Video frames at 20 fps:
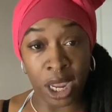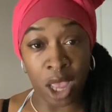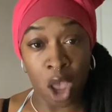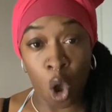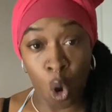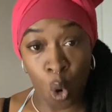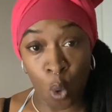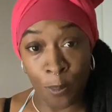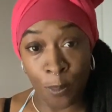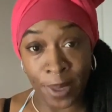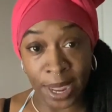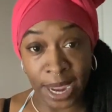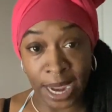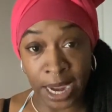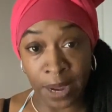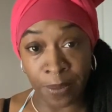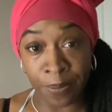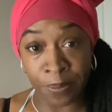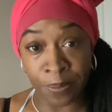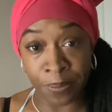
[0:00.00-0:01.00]

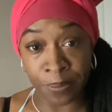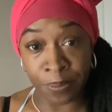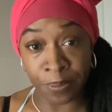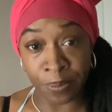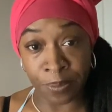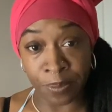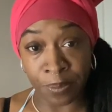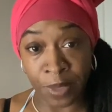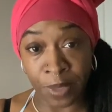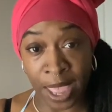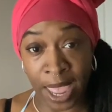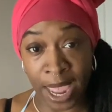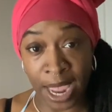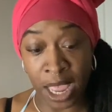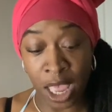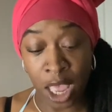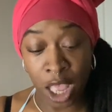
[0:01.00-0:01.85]
hoping, okay?